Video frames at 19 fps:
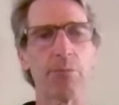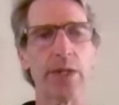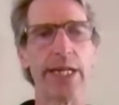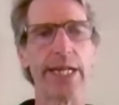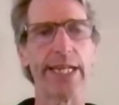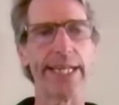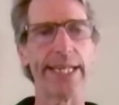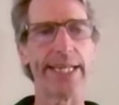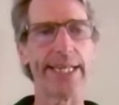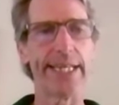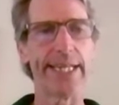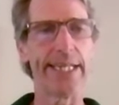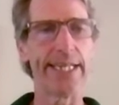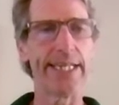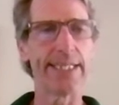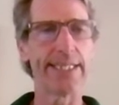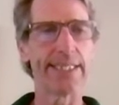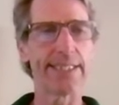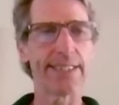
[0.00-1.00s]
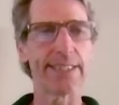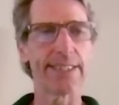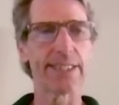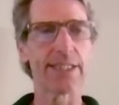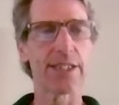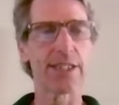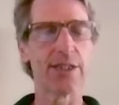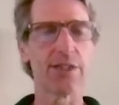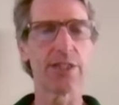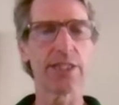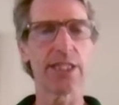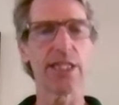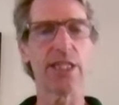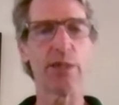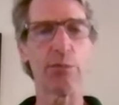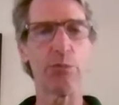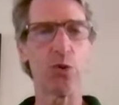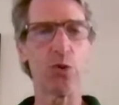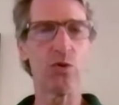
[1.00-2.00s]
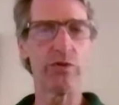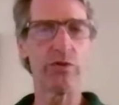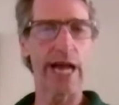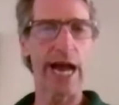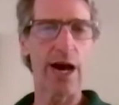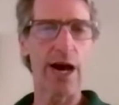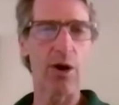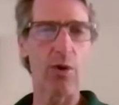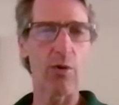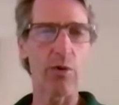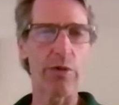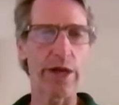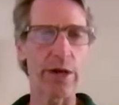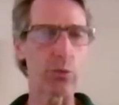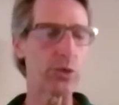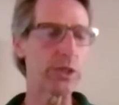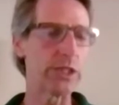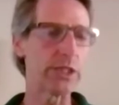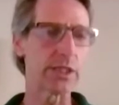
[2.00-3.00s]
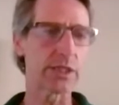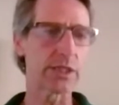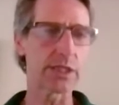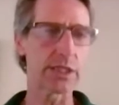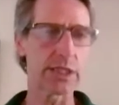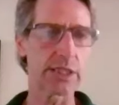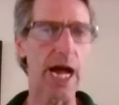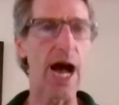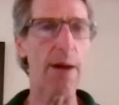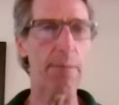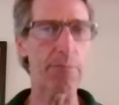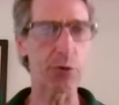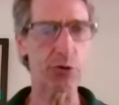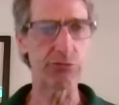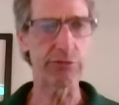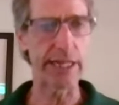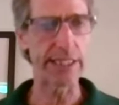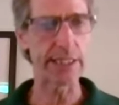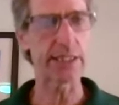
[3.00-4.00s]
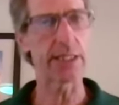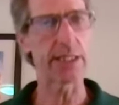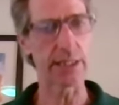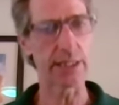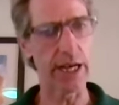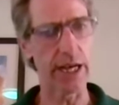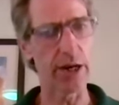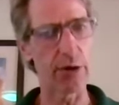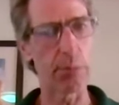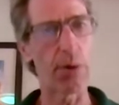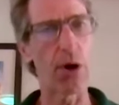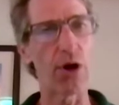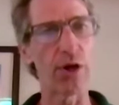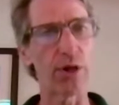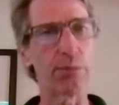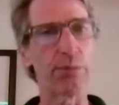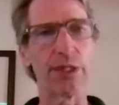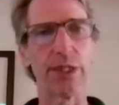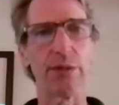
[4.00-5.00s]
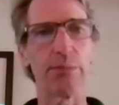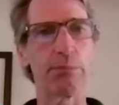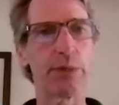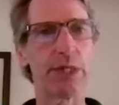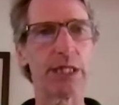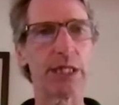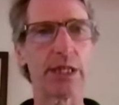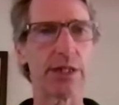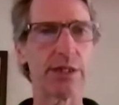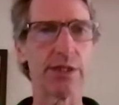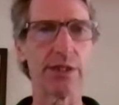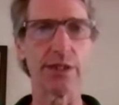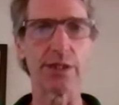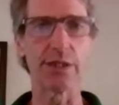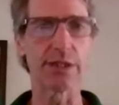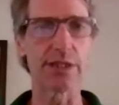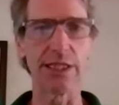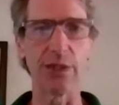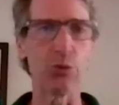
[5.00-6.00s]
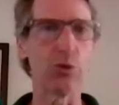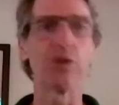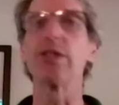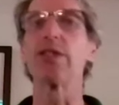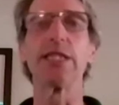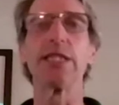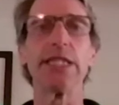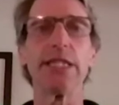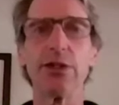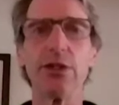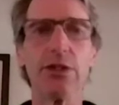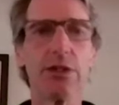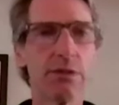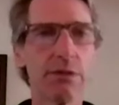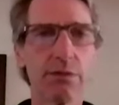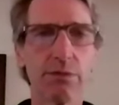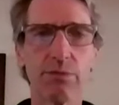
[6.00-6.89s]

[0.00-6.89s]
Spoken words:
And until he moved out, then we just stopped renting that apartment because it was illegal.